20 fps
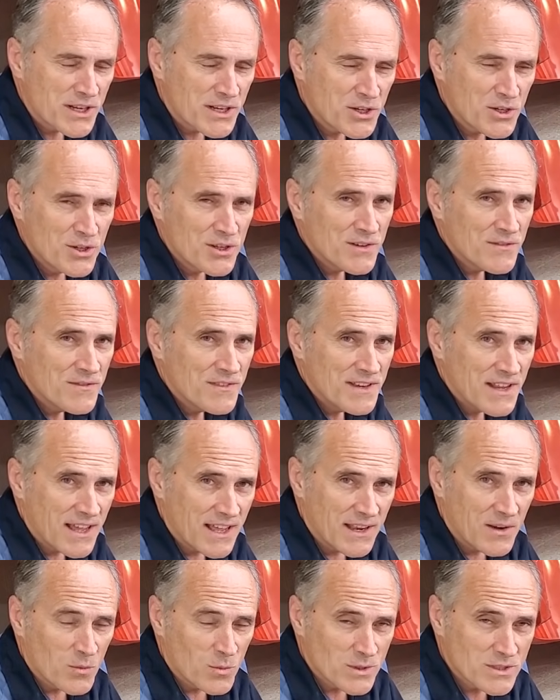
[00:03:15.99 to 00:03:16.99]
I could have
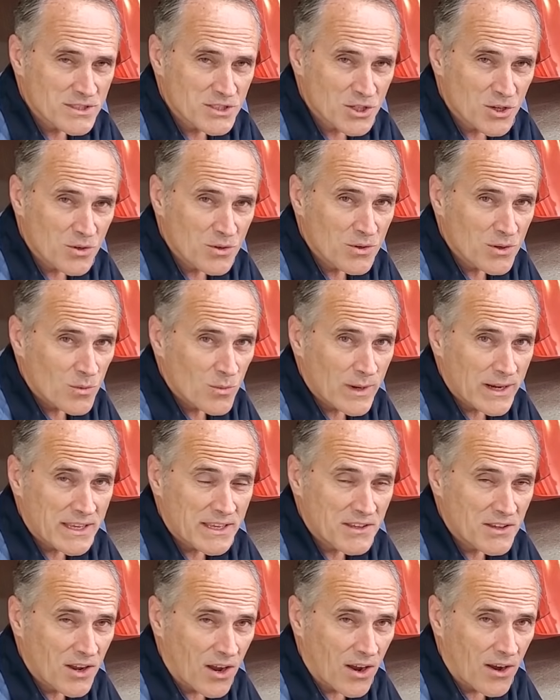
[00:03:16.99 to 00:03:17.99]
done was to go to a
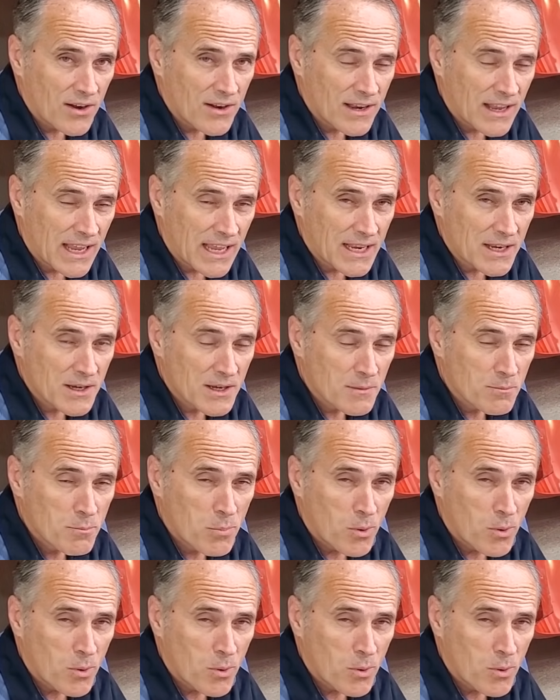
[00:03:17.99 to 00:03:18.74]
wrecking yard and